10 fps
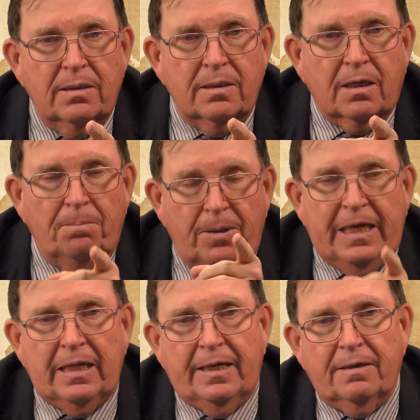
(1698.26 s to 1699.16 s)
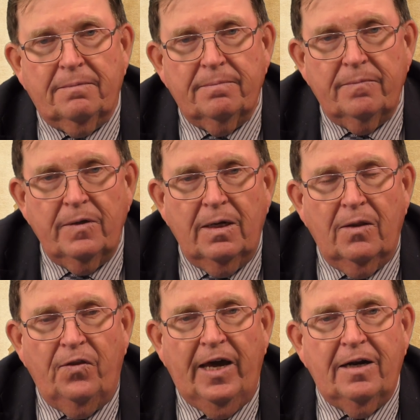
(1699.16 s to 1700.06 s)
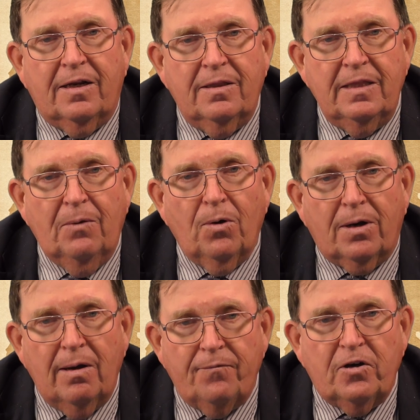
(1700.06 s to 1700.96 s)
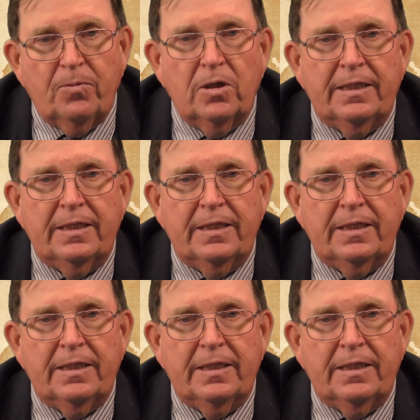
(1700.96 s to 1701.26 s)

completely. They were comfortable